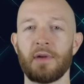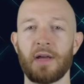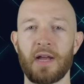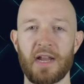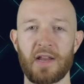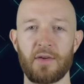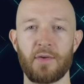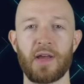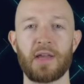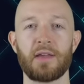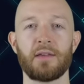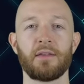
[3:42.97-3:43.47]

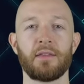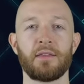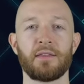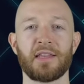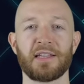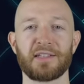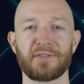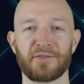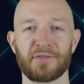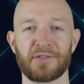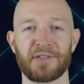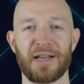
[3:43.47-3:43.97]
Anyway,
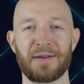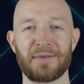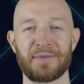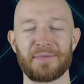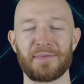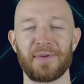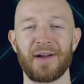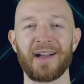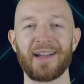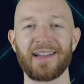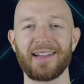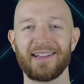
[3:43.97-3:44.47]
thanks for stopping
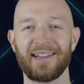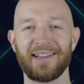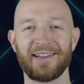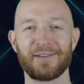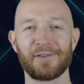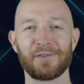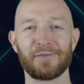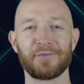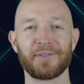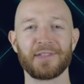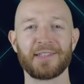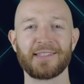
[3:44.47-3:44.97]
by and
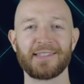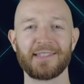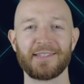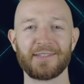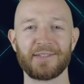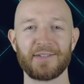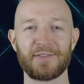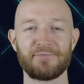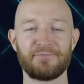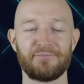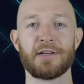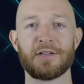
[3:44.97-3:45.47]
hopefully see you
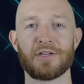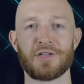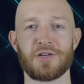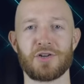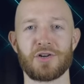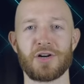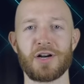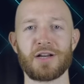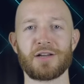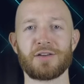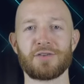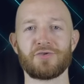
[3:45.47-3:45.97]
soon.
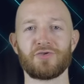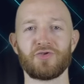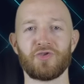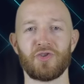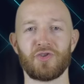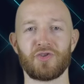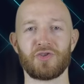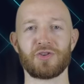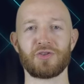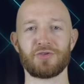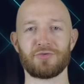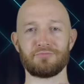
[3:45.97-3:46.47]
All right,
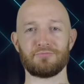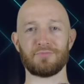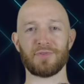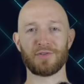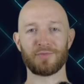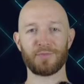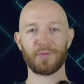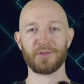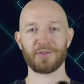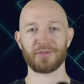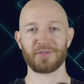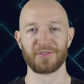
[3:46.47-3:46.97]
take care, peace,
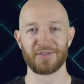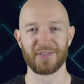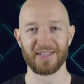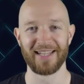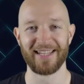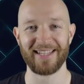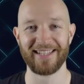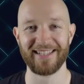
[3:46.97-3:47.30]
peace.